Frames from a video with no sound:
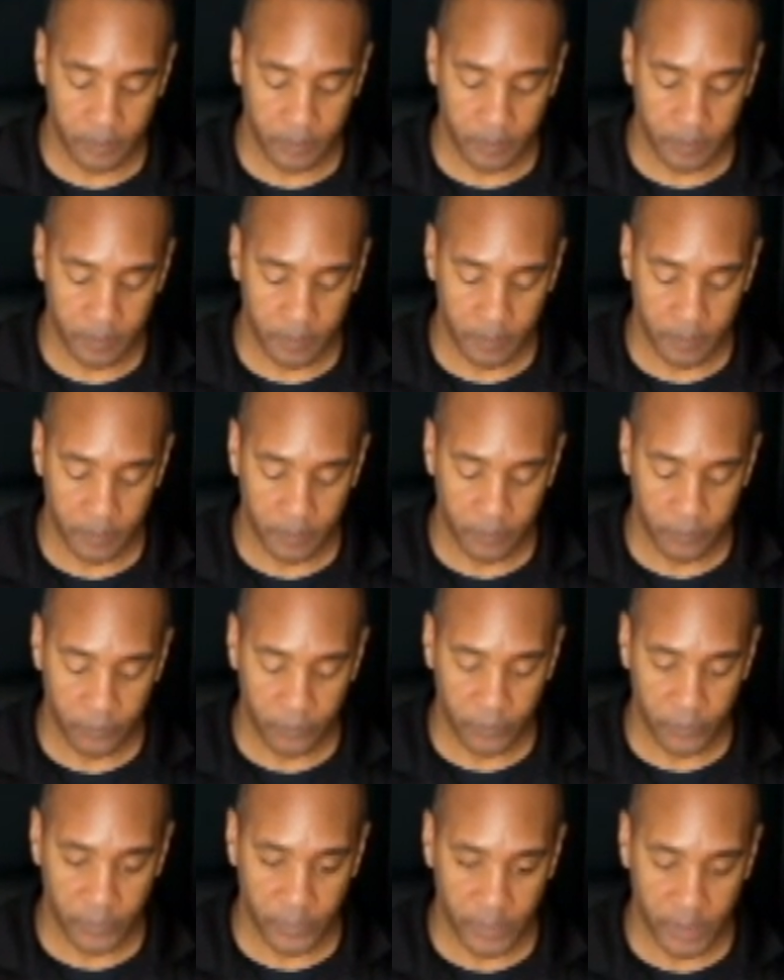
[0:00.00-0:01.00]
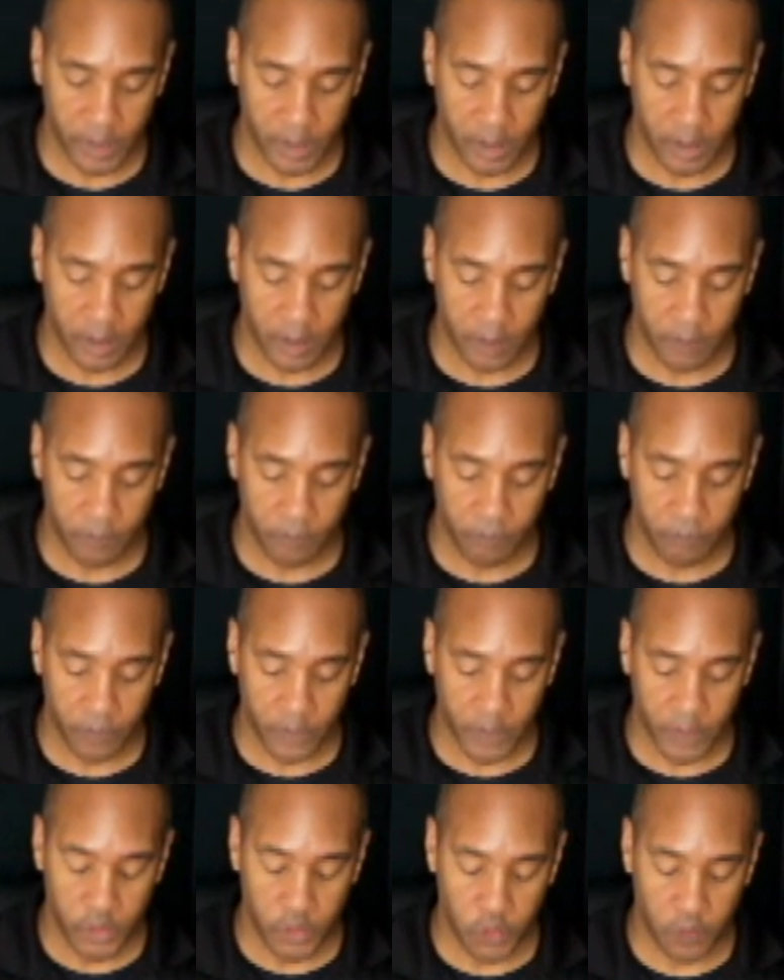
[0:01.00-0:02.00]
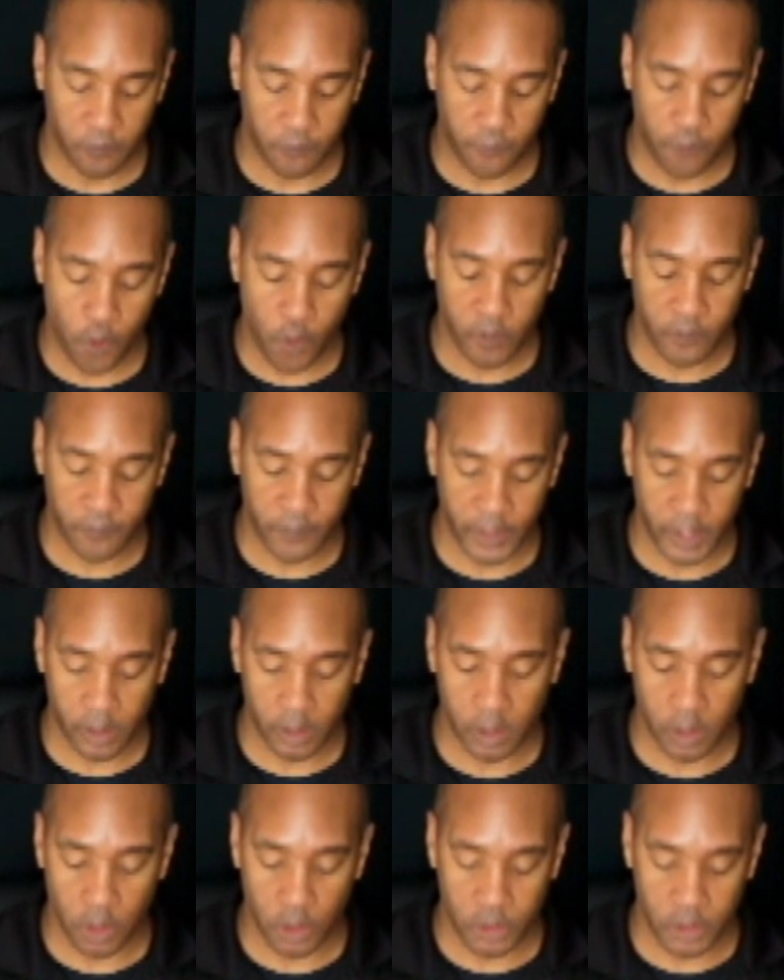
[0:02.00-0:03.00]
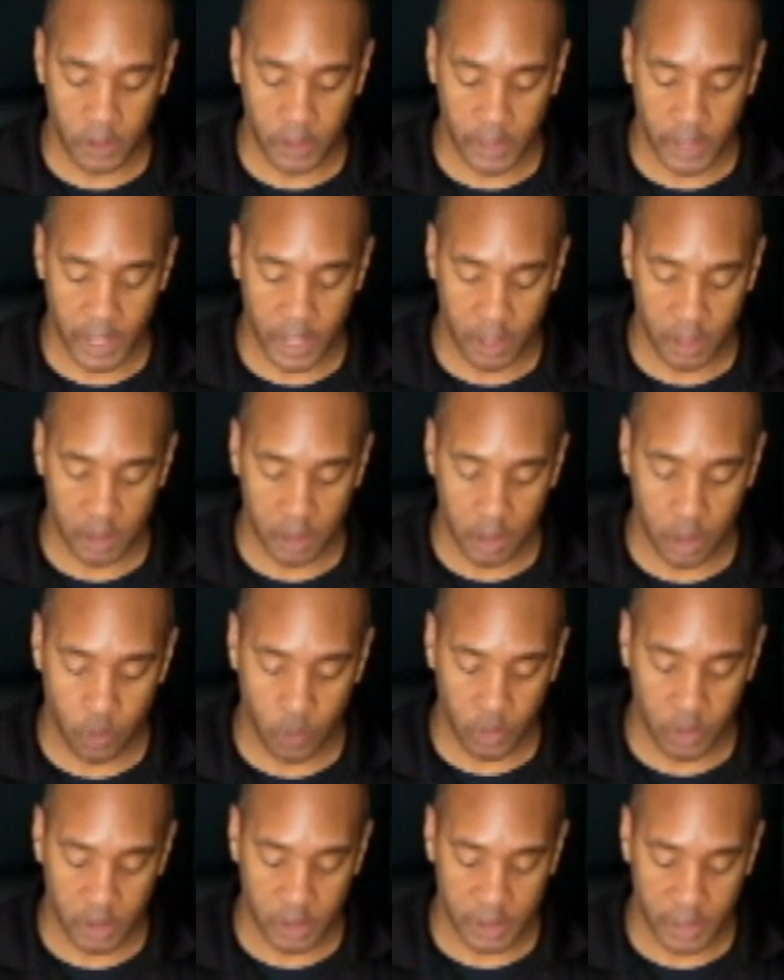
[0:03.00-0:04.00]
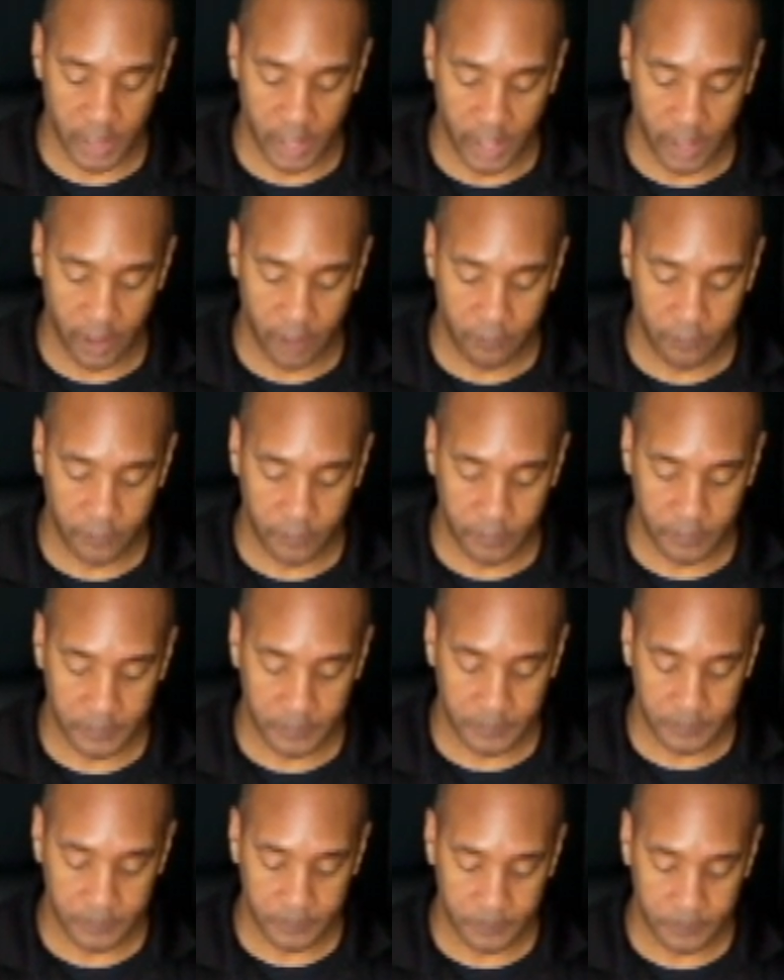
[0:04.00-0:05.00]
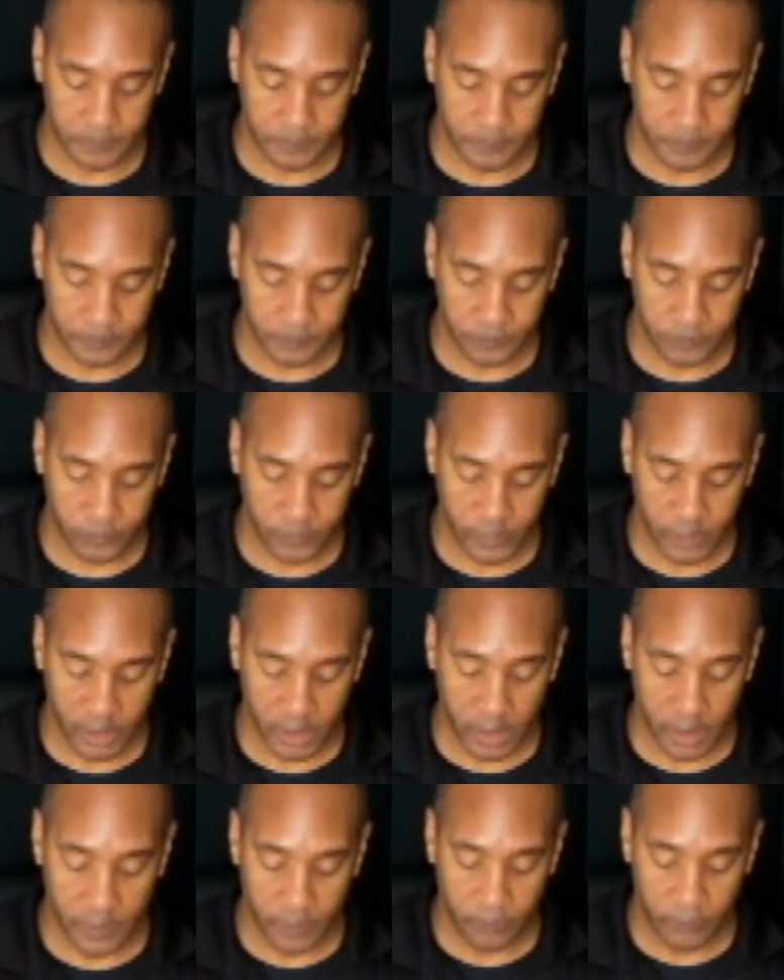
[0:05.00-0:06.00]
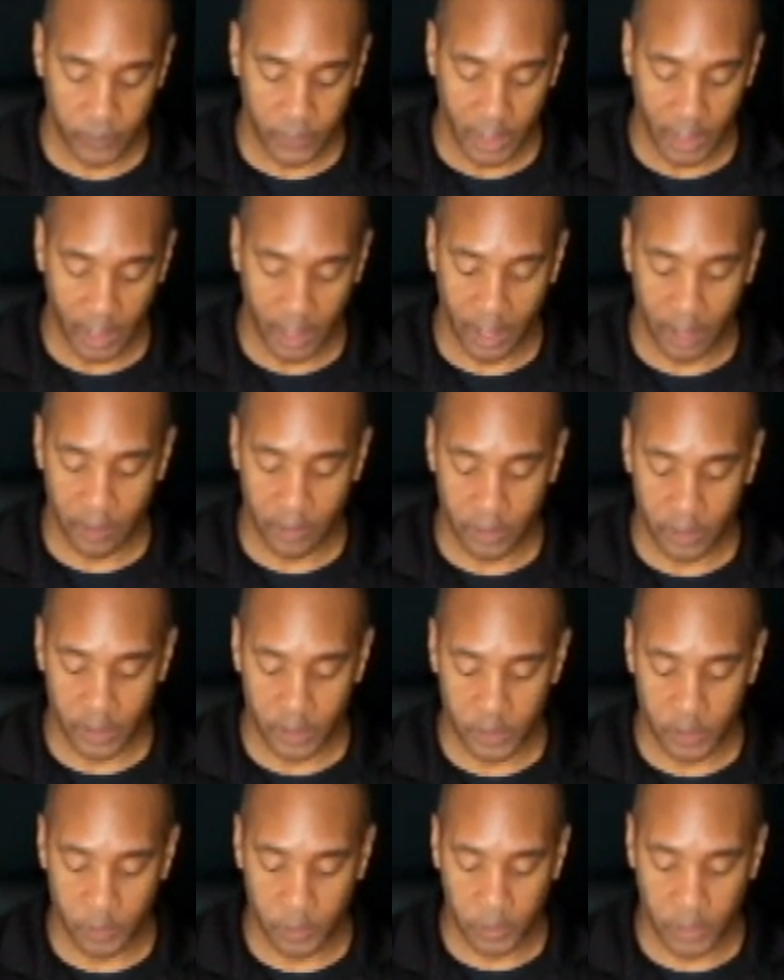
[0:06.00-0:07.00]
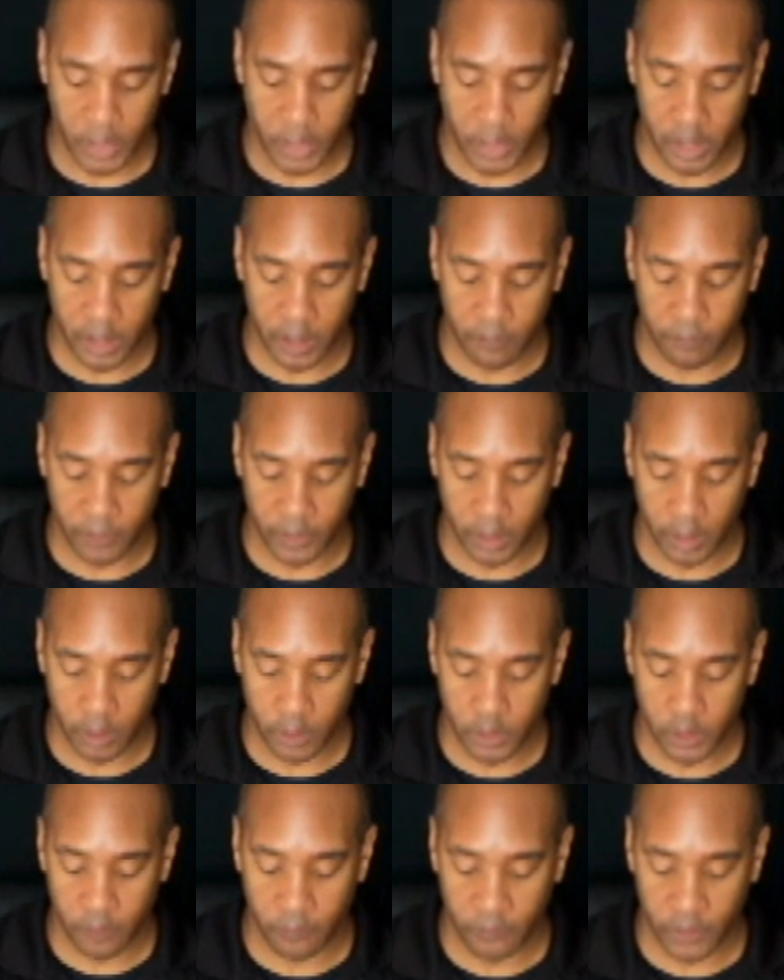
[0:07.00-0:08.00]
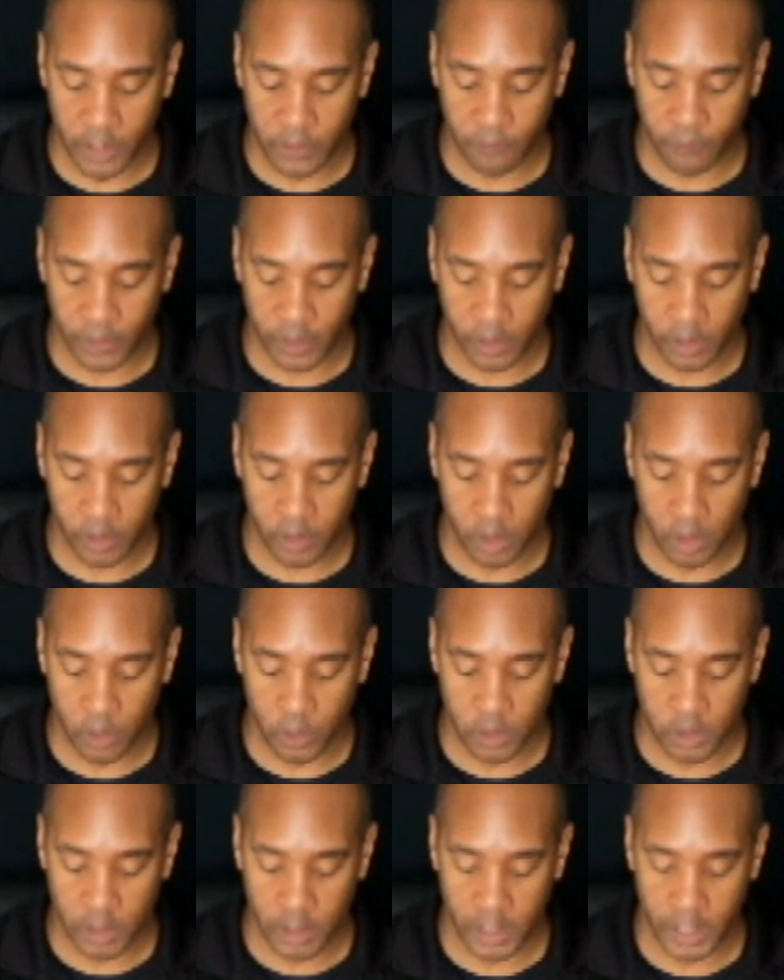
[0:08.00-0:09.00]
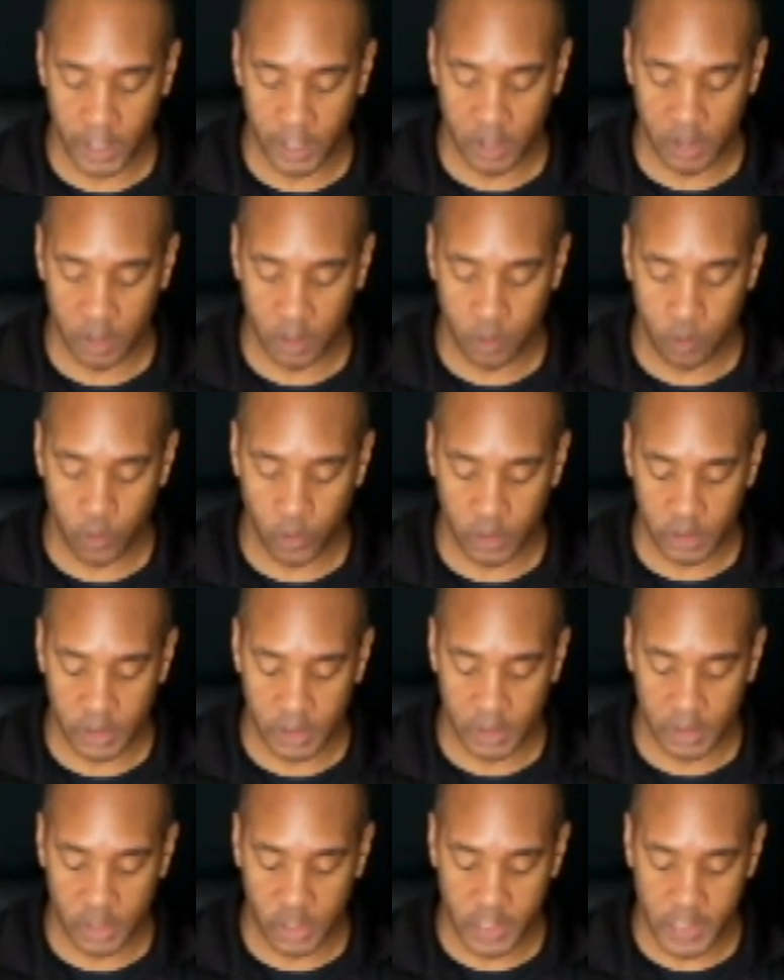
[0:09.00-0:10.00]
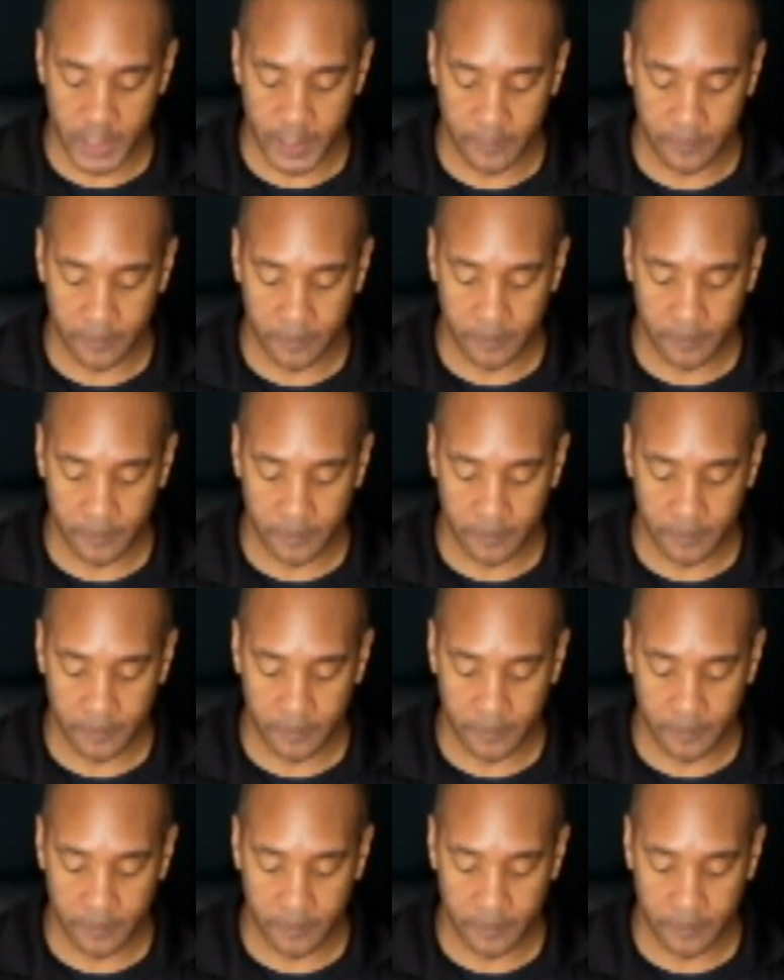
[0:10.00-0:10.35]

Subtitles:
Your fourth finger goes to the next note, which is F. And then your pinky finger, your fifth finger, goes to the next note, which is G.